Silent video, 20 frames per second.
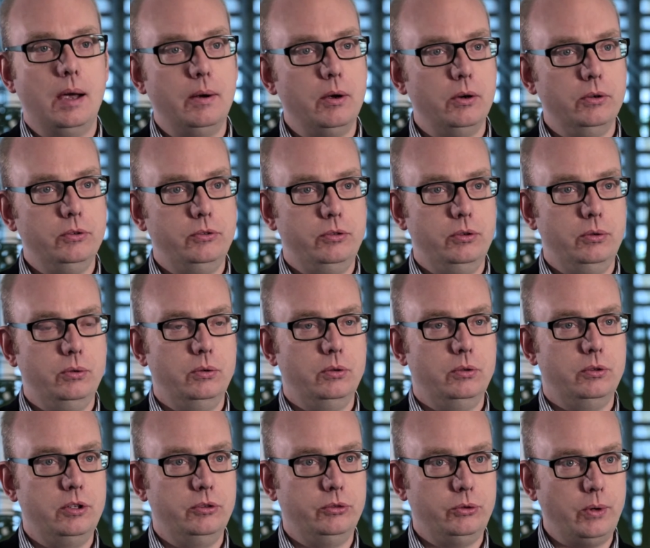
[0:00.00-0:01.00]
I'm going to
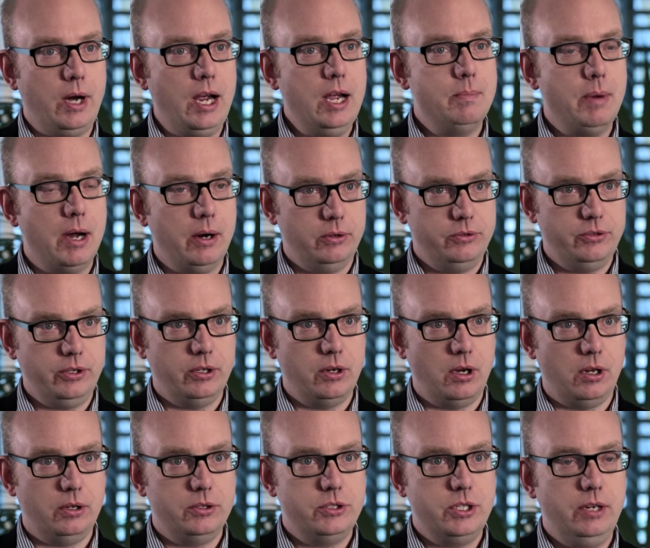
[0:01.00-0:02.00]
describe our
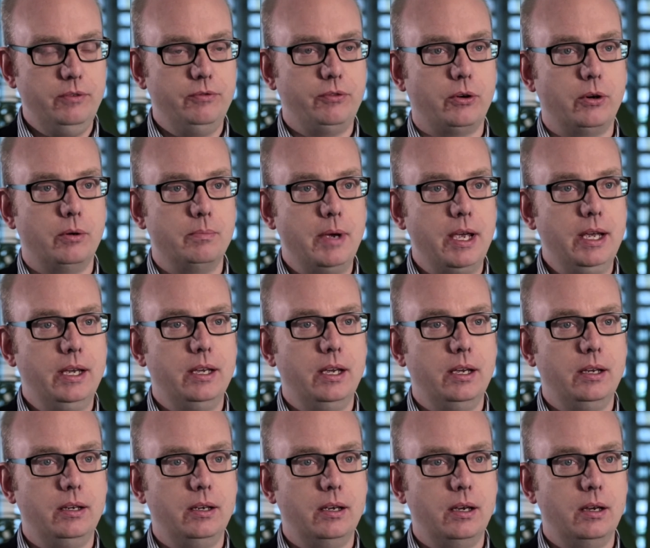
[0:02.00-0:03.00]
technology for
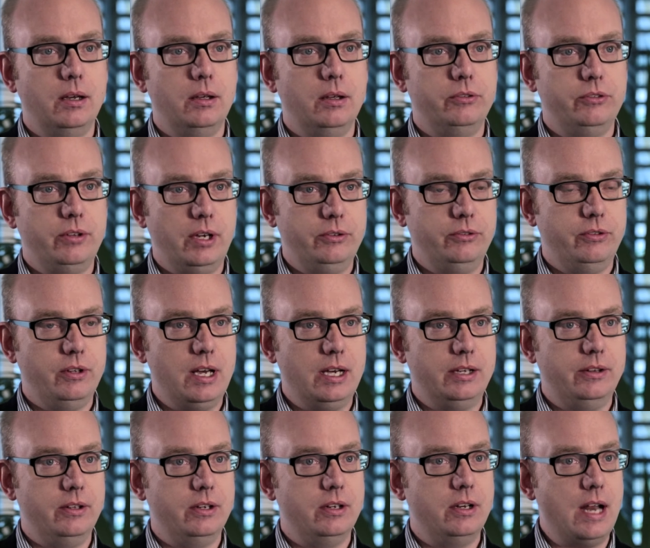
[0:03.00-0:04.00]
making uh,
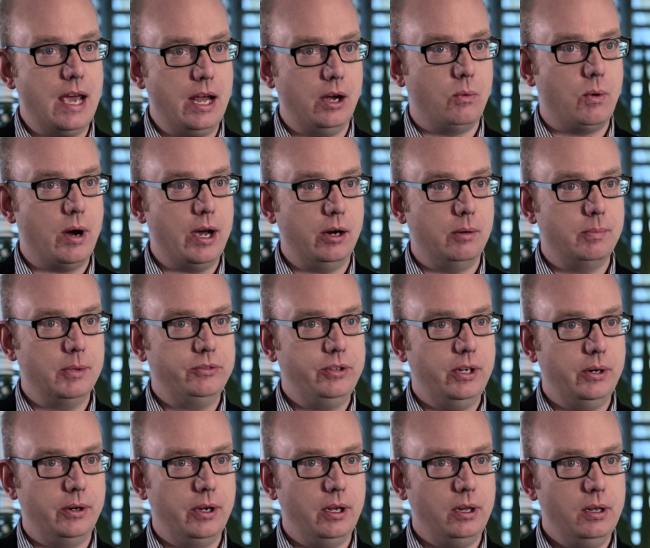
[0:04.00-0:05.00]
size-selected nanowire
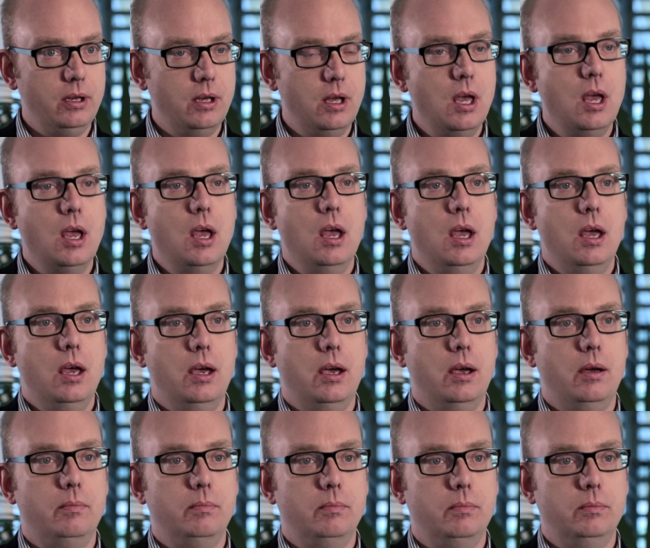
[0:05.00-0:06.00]
material,
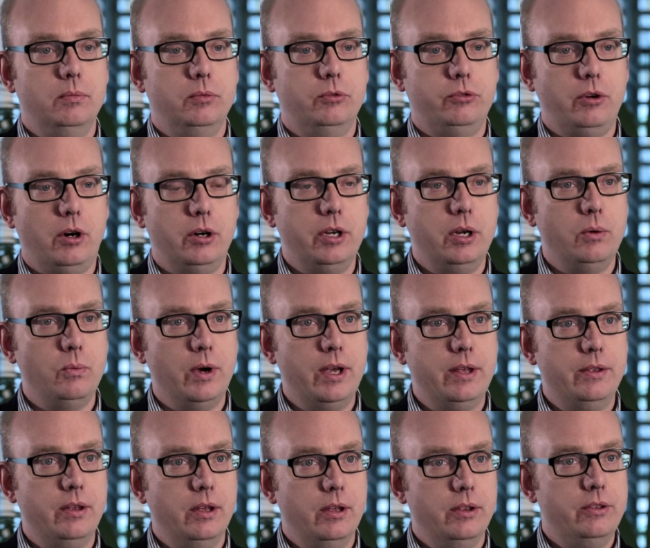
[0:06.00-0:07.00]
um, starting
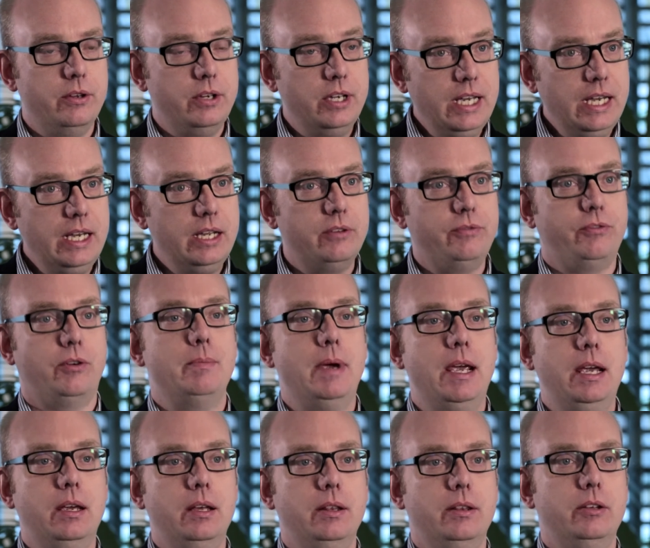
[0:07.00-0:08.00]
with the need for
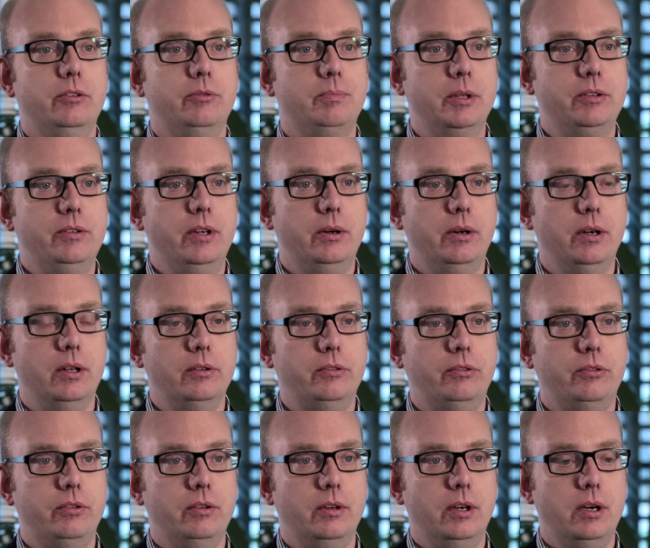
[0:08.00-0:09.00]
making these
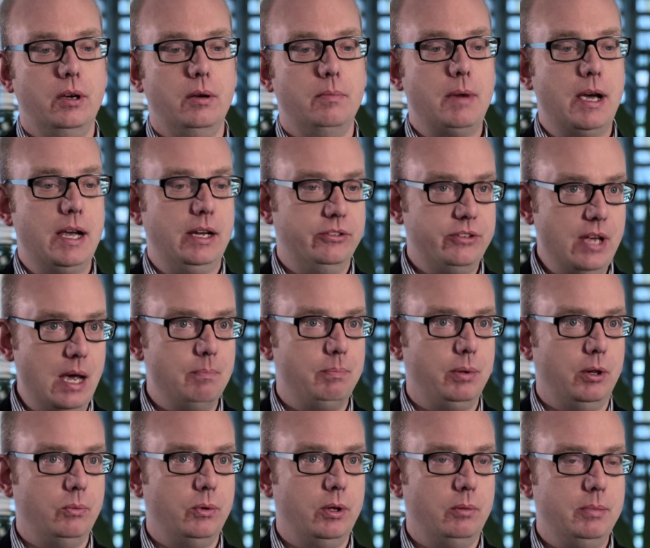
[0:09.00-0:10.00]
materials. Uh, my
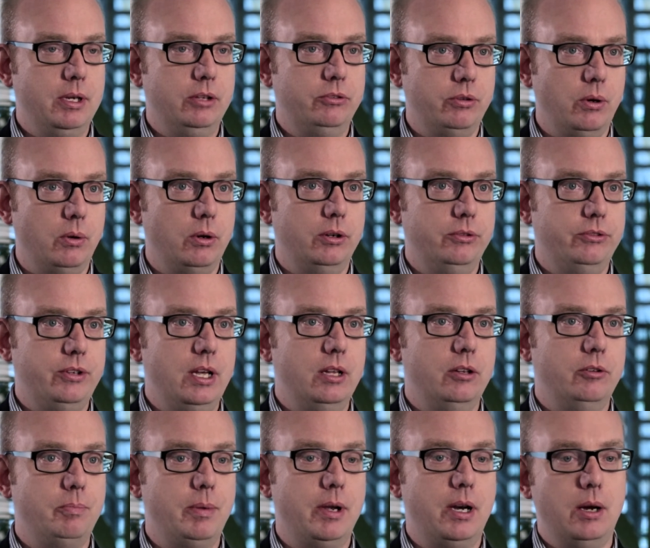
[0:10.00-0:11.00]
example will be solar
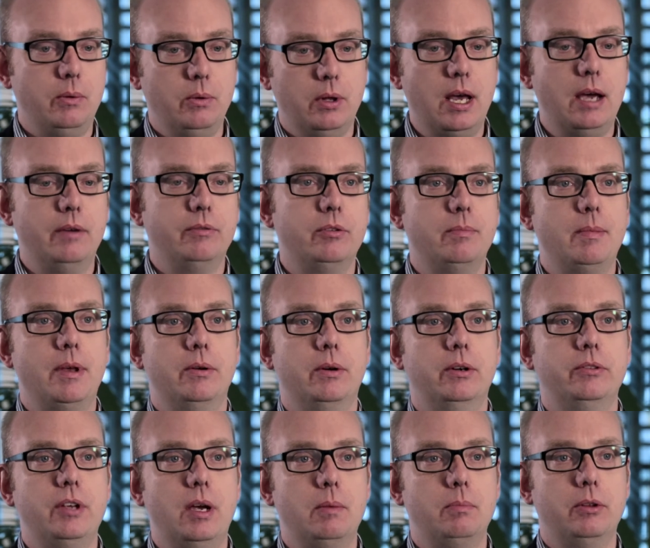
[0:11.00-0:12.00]
cells, but I will have some other
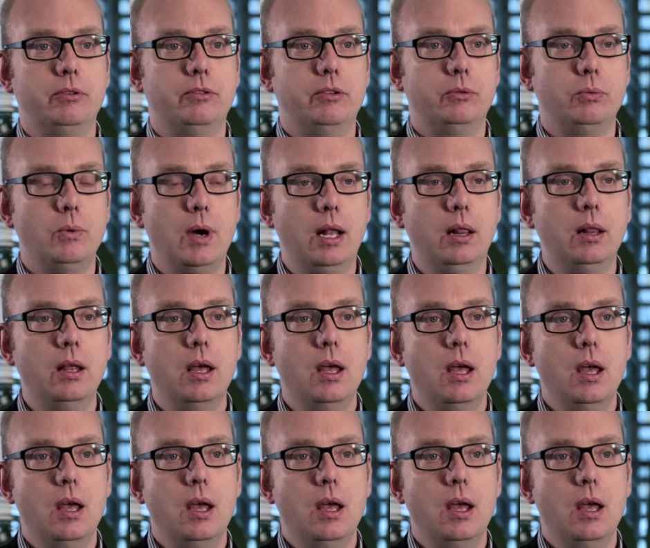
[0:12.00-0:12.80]
examples as well,